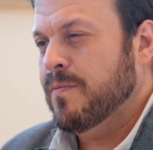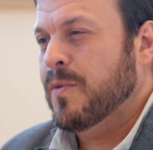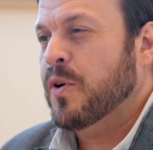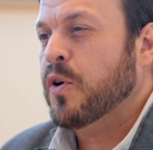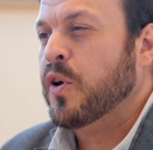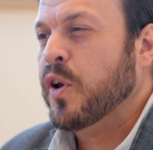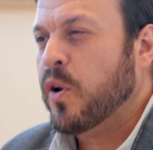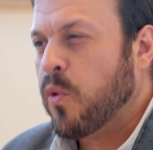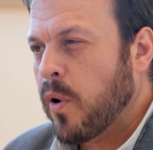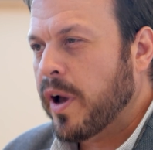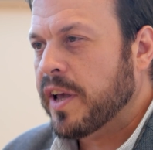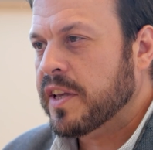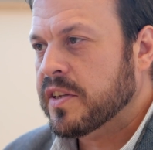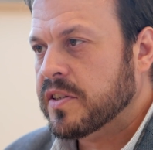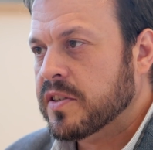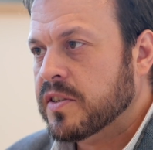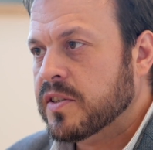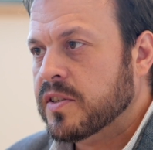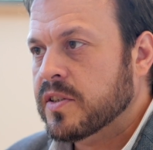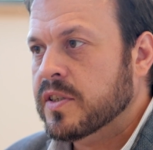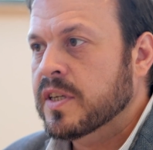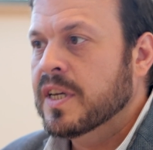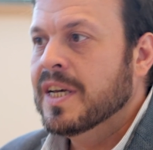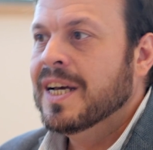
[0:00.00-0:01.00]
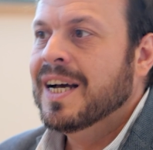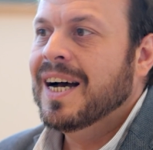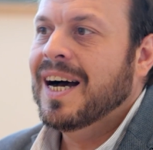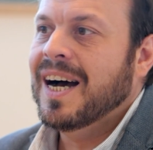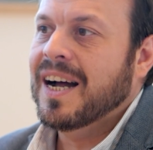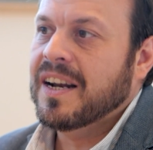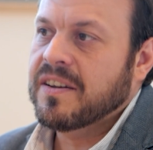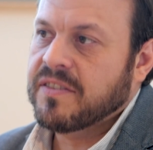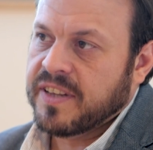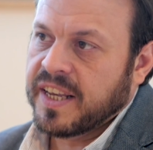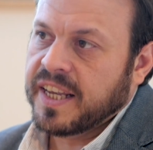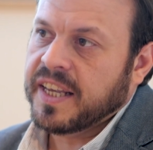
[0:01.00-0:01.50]
requests
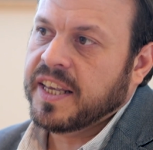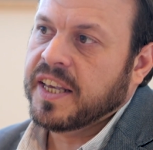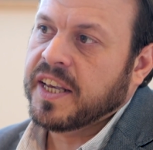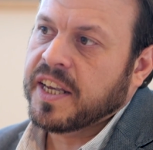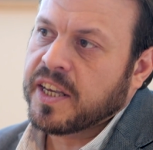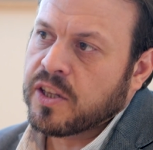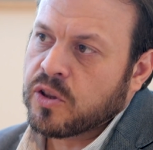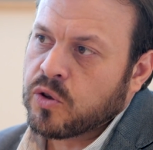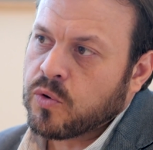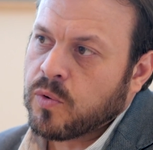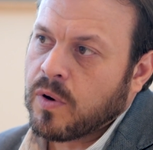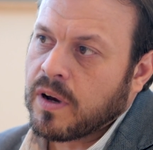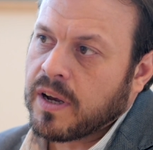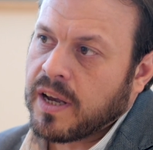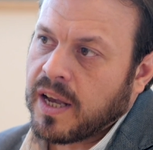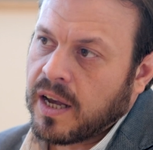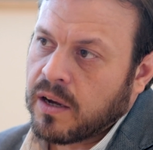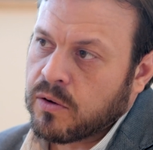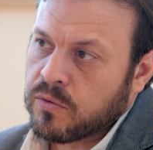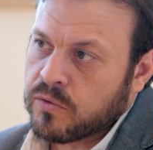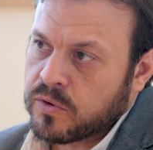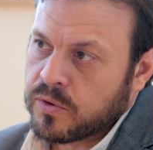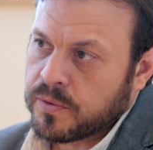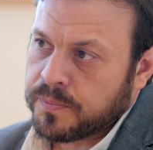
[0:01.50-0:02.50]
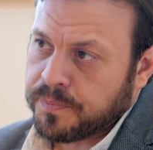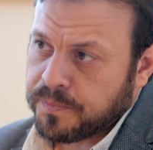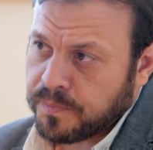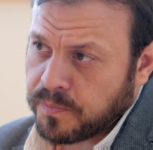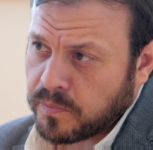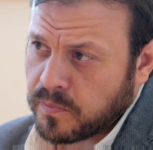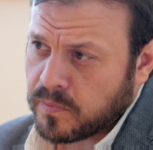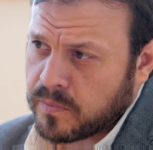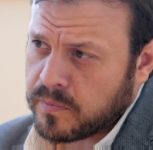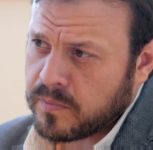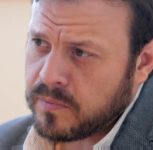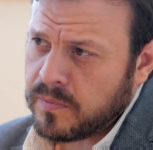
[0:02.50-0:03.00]
are taken into account
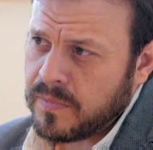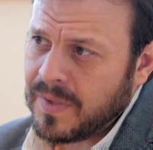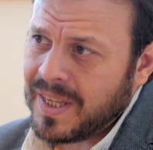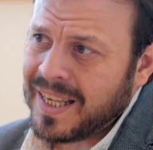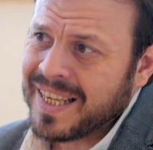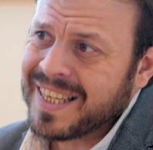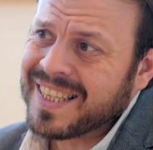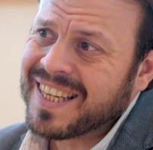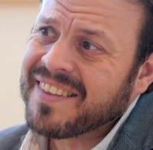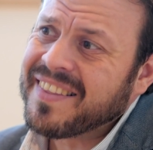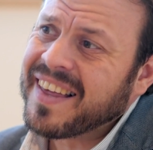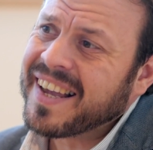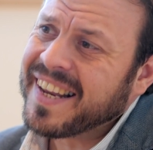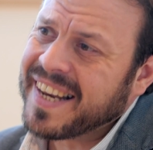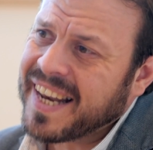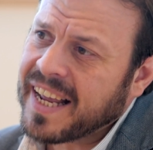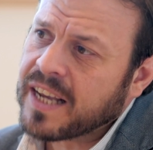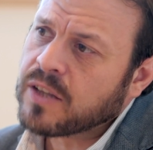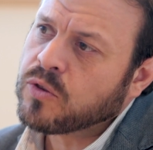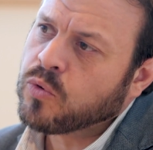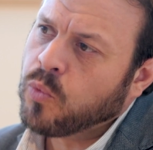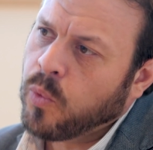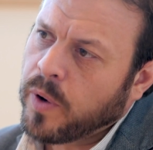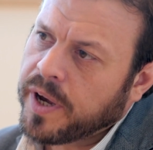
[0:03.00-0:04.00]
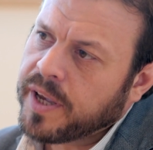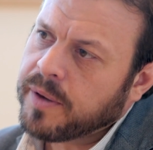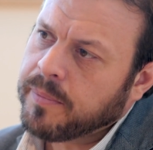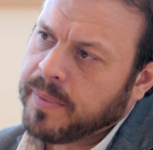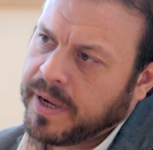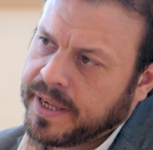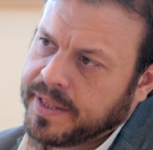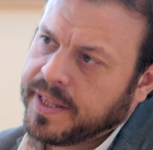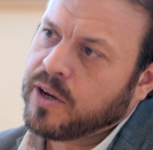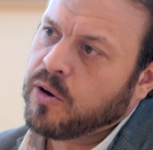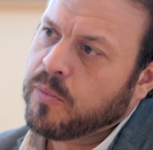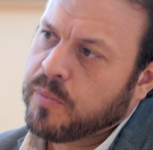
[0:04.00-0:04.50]
in a direct way
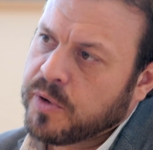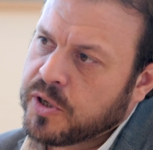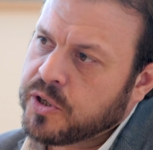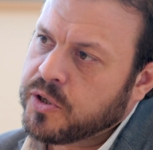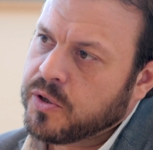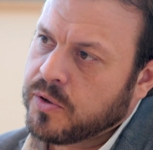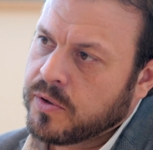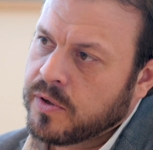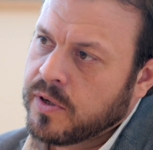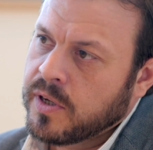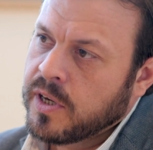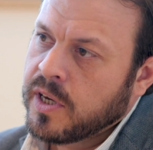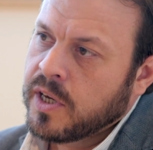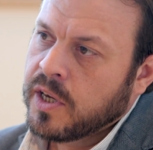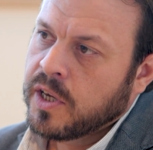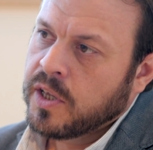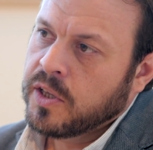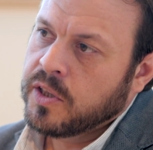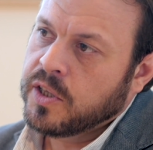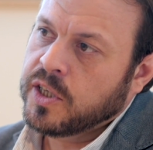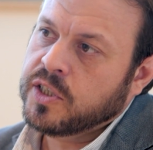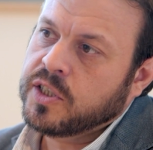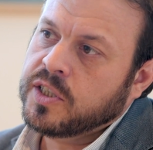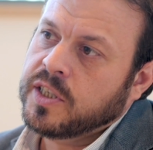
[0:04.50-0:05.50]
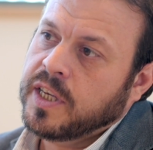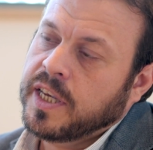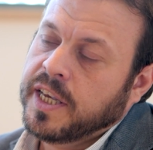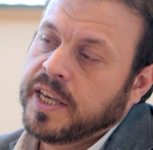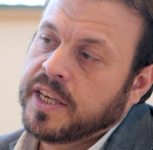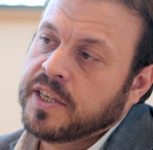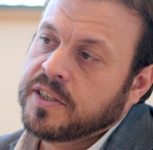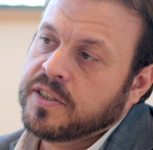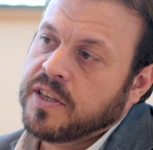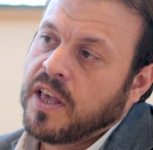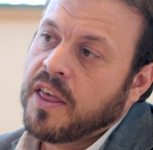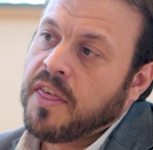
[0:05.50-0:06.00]
by the Commission. This
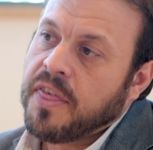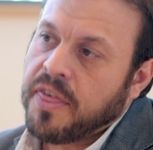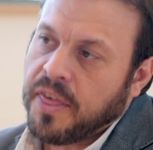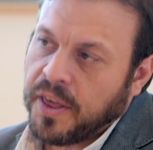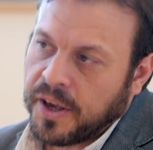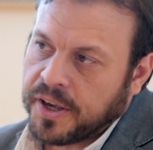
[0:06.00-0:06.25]
is the